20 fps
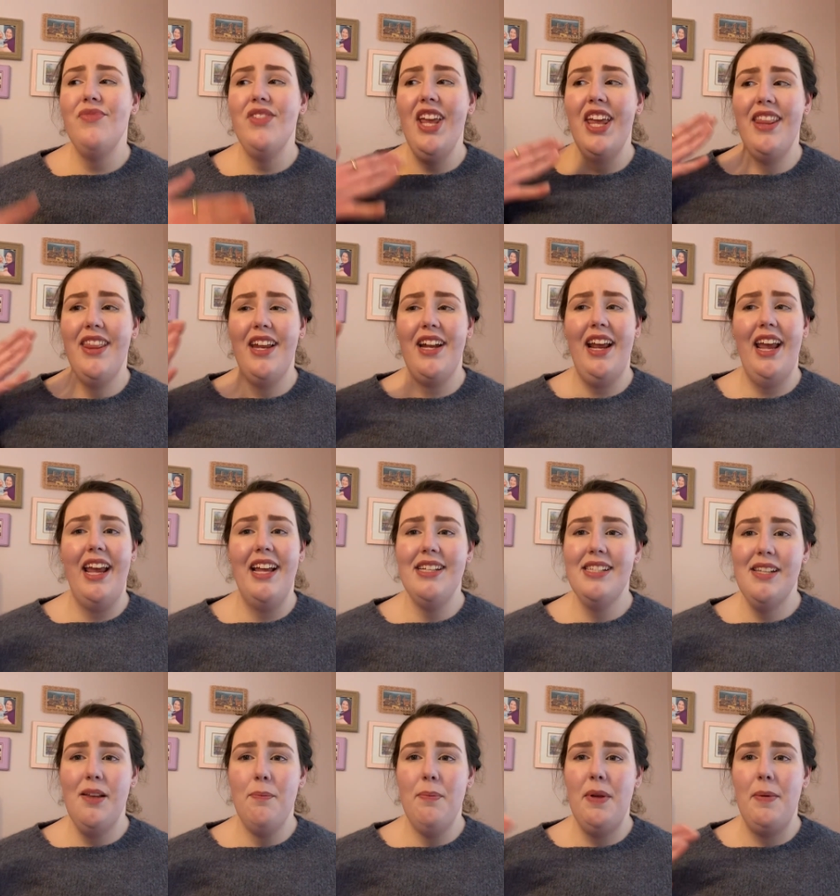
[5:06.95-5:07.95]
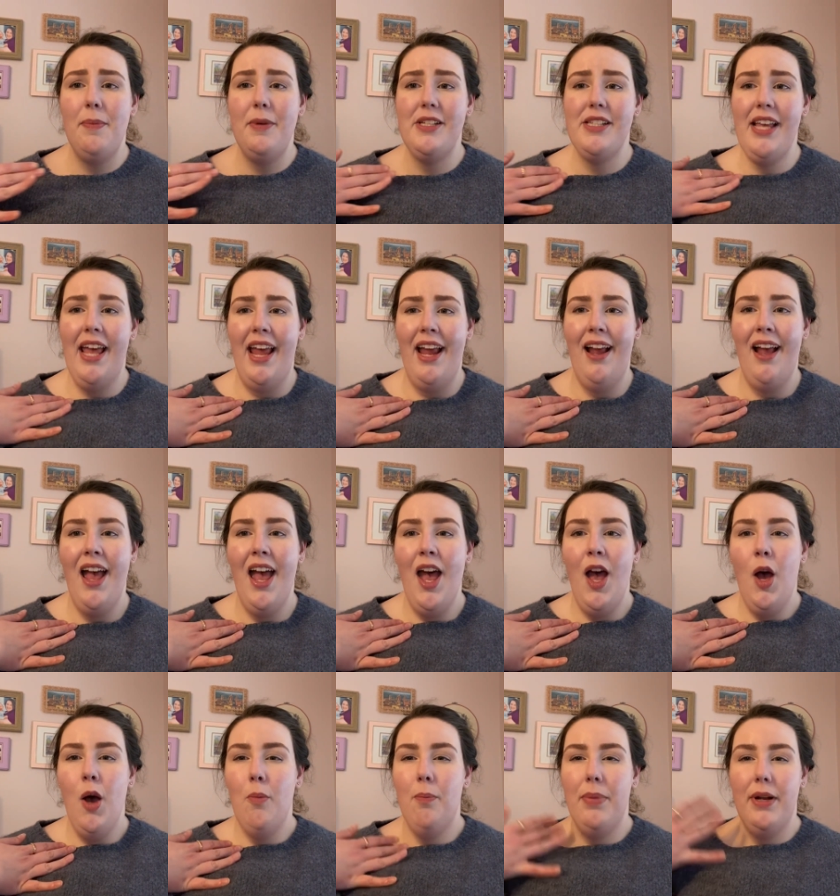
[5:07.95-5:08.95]
And then I had some people saying,
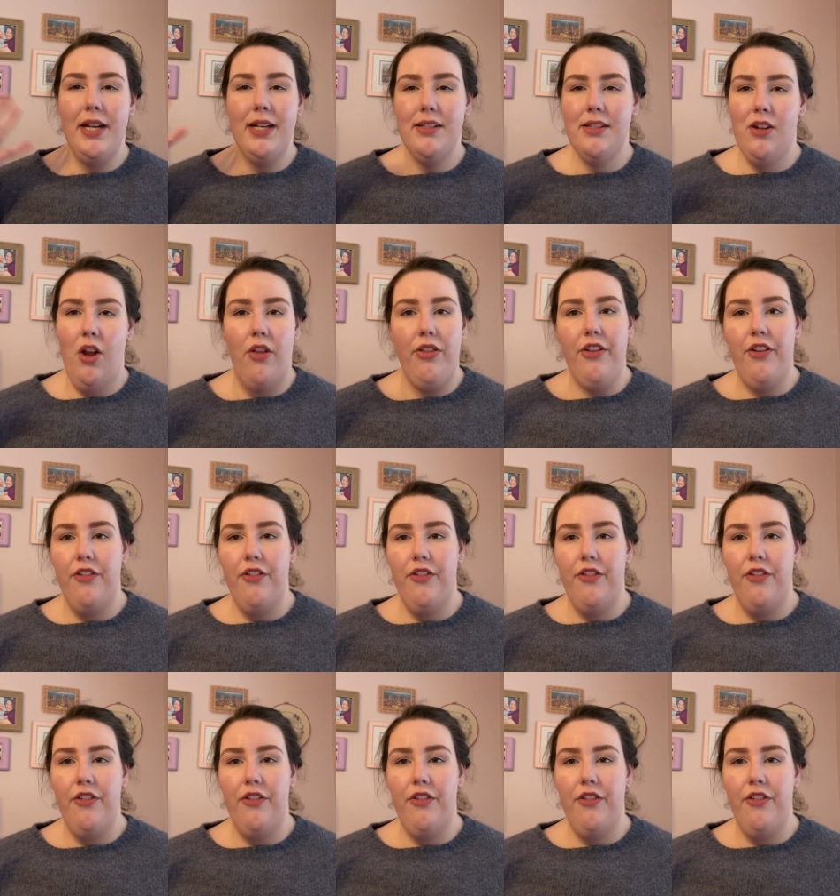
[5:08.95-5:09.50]
but it's not their